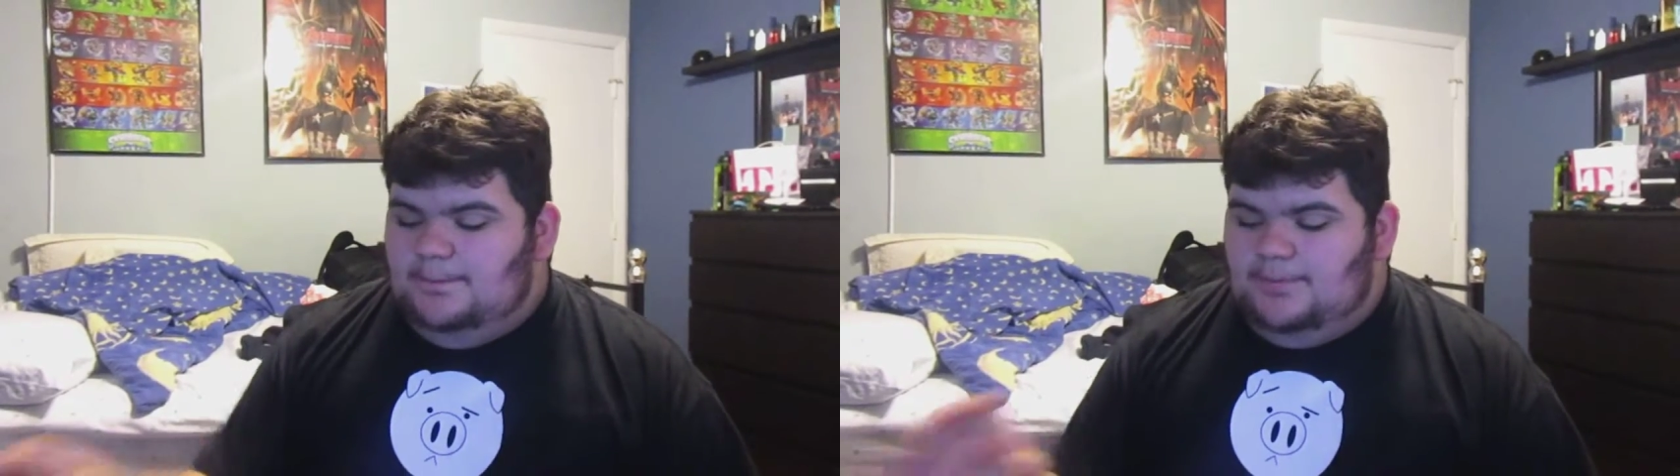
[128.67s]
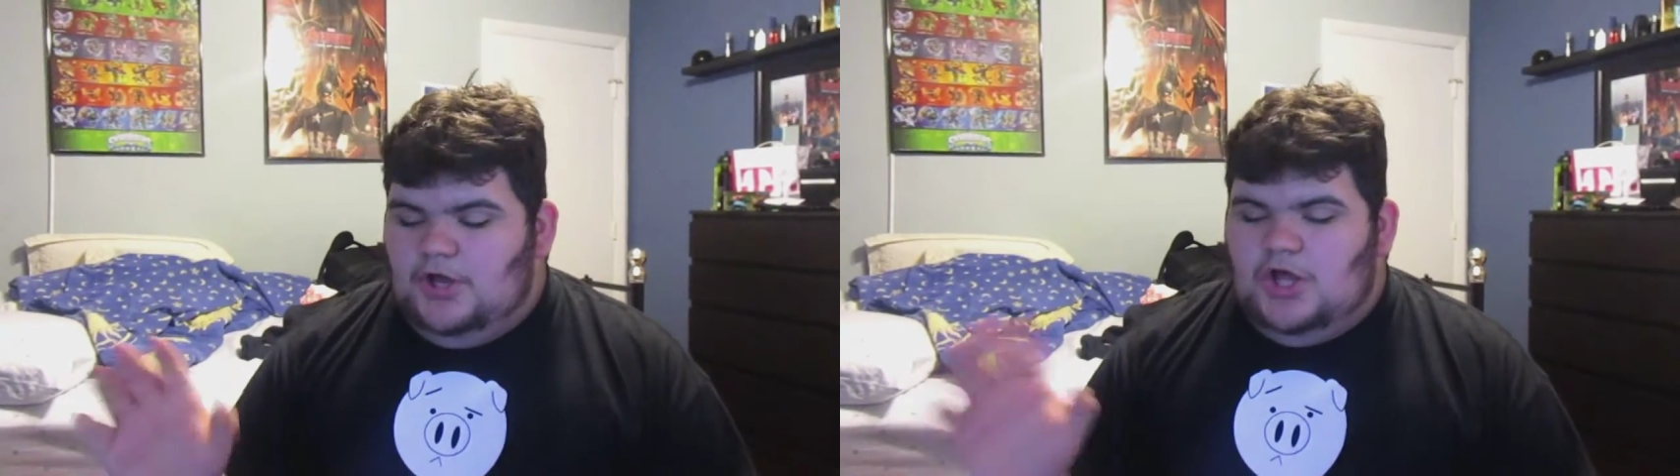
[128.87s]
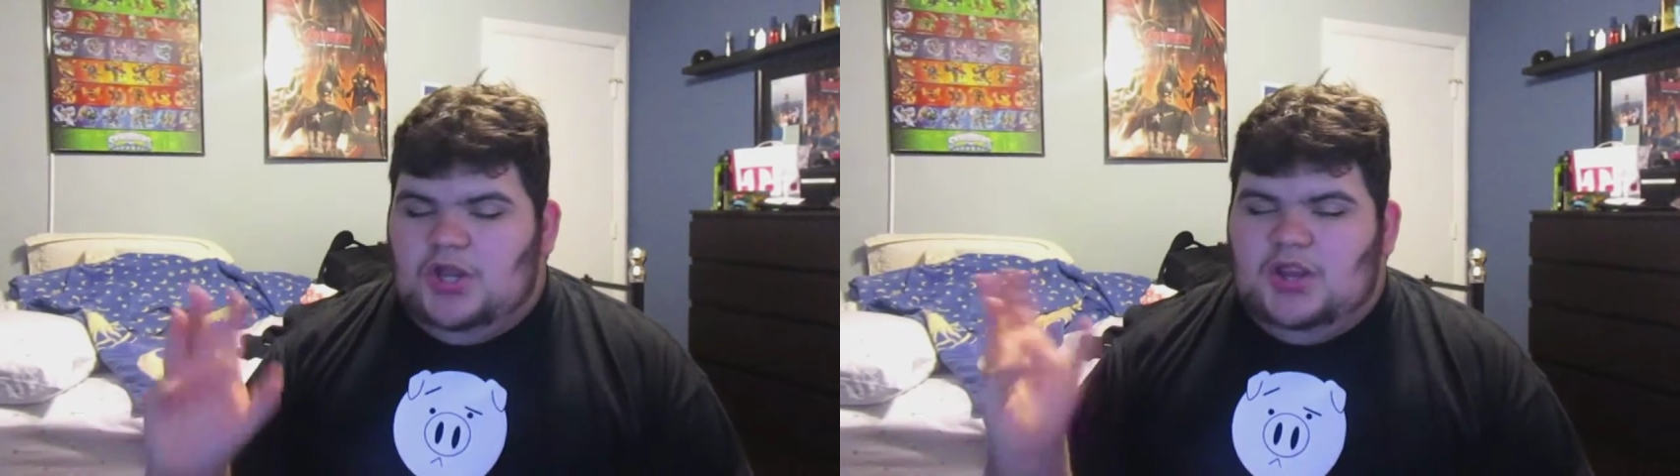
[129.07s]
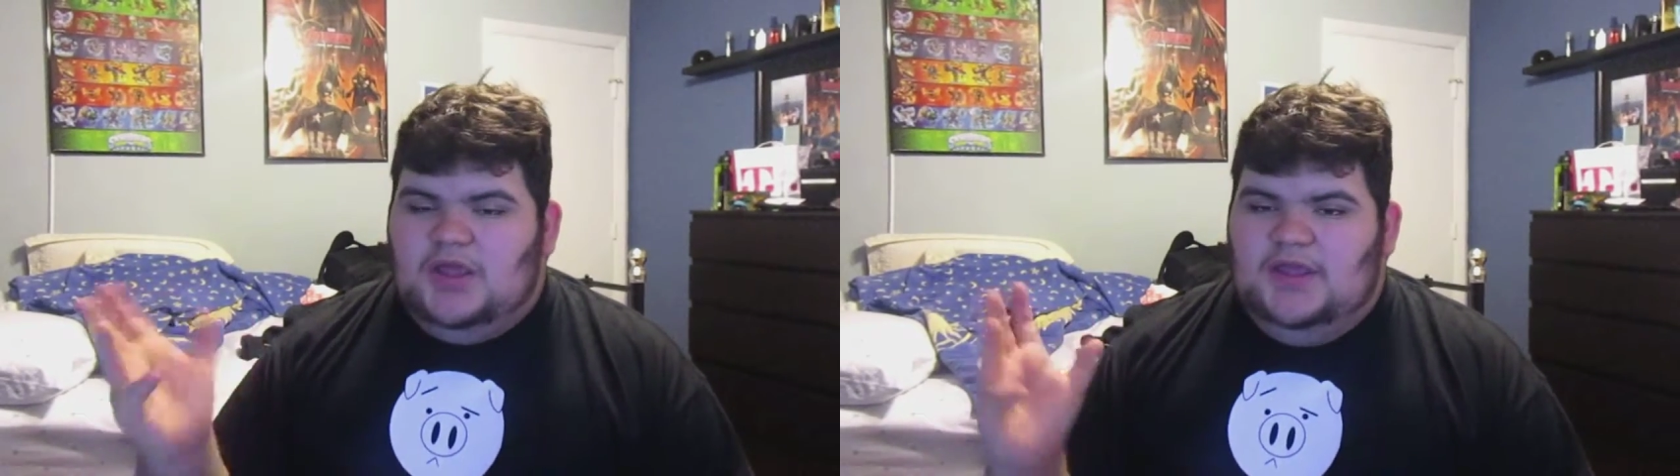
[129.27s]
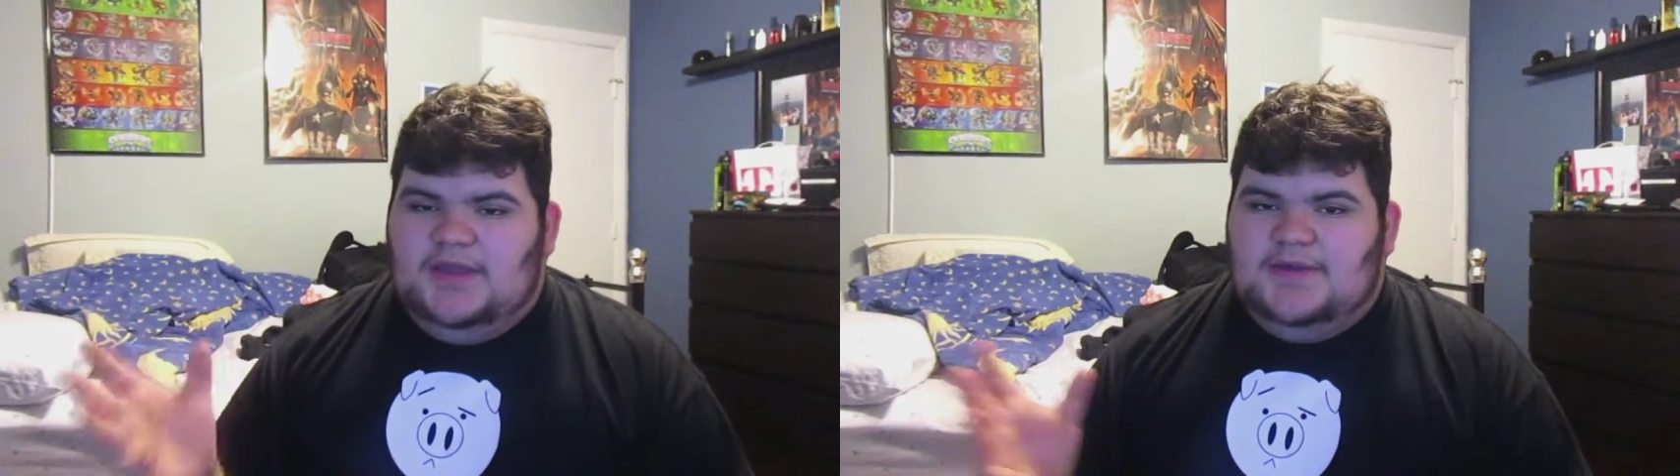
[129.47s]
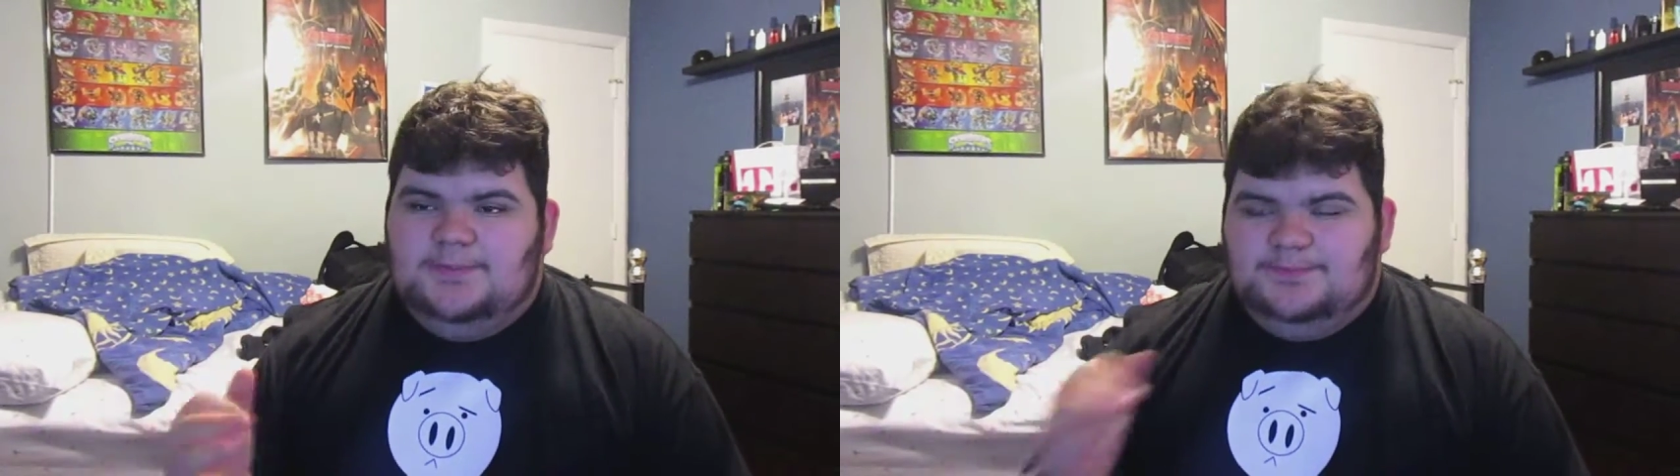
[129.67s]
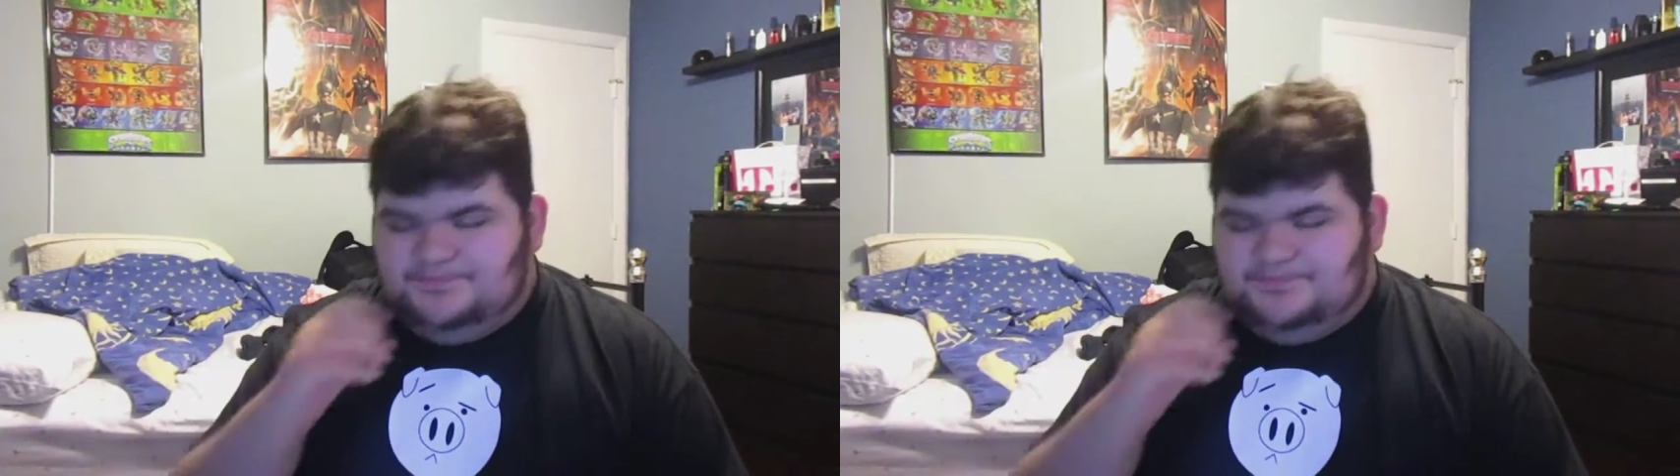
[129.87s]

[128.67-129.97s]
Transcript: but, like,